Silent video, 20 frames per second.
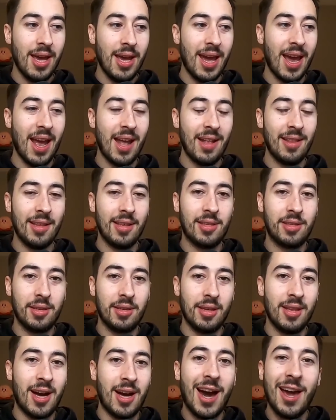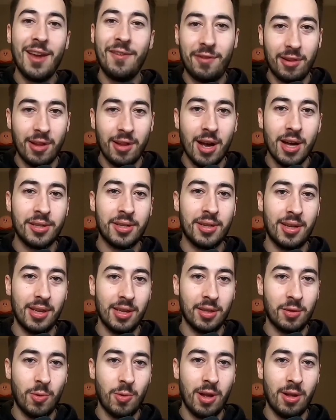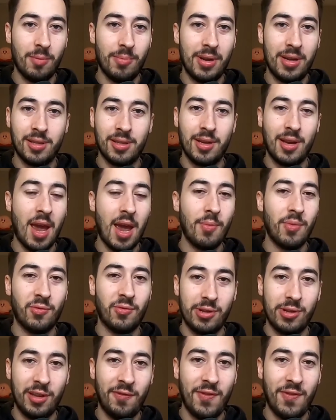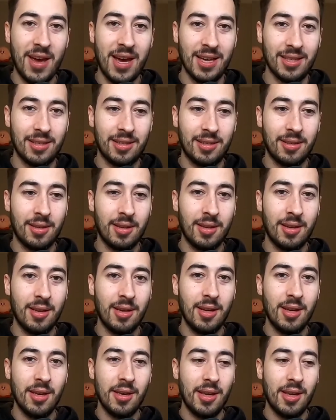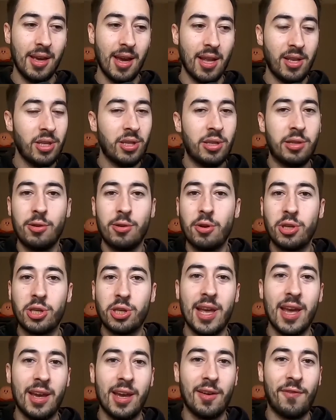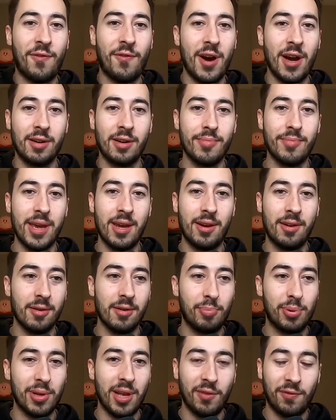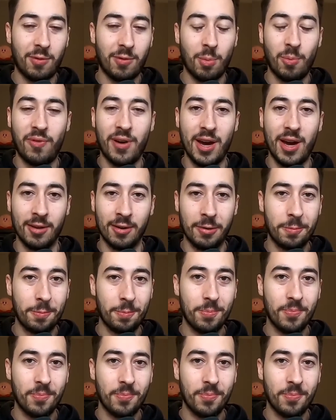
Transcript: and it's in high velocity as well because the game is really fast, it just looks like a Fighter Maker platform fighter.